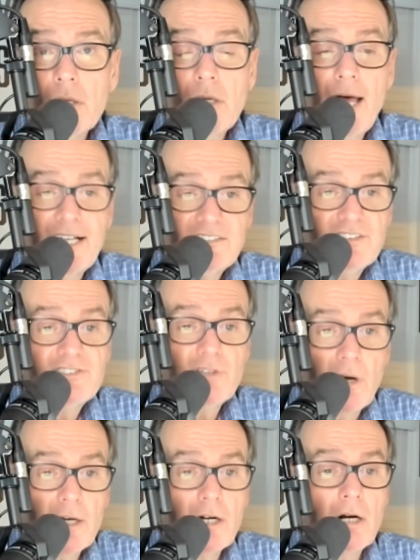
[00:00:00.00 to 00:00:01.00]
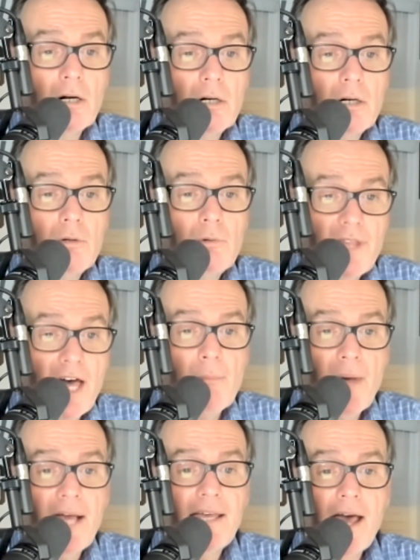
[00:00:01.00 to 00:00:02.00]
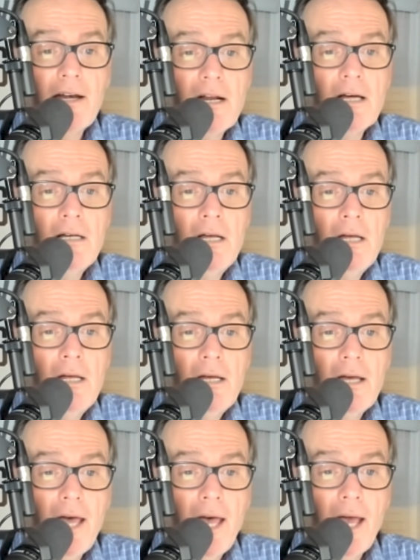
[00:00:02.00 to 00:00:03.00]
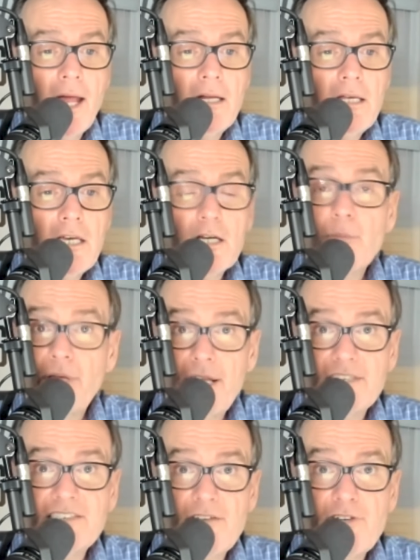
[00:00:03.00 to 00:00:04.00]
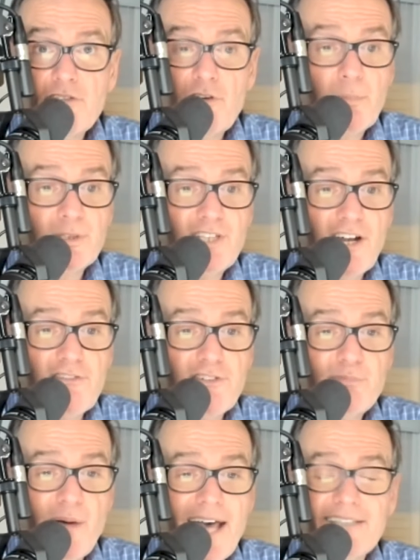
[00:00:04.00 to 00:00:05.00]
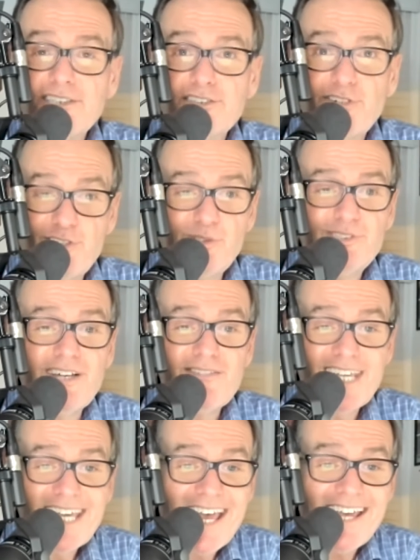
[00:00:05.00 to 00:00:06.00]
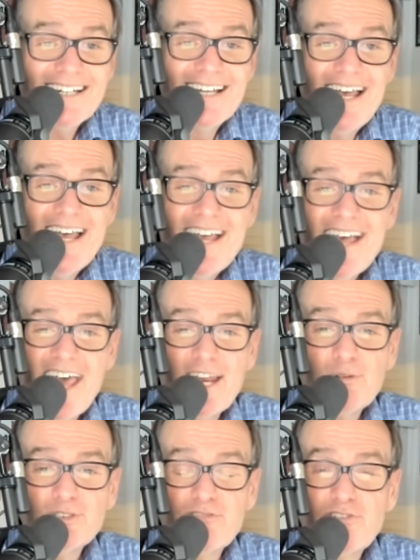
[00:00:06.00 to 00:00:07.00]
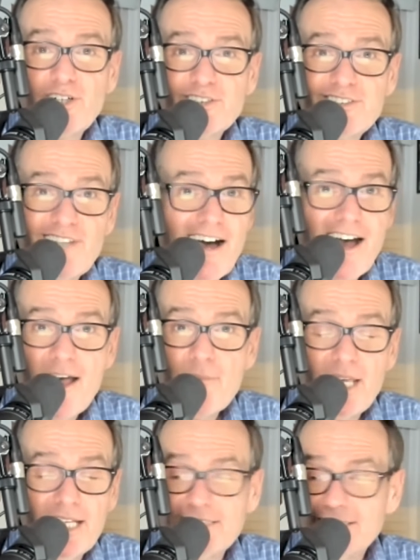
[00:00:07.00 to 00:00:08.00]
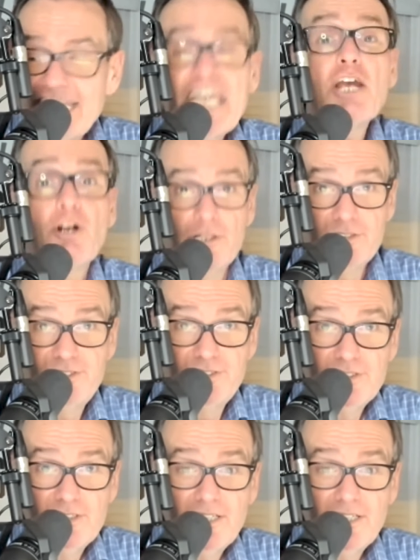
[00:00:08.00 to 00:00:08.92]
as the starter without Matt Canada, and he completed 73% of his passes for 278. And it was the first time in years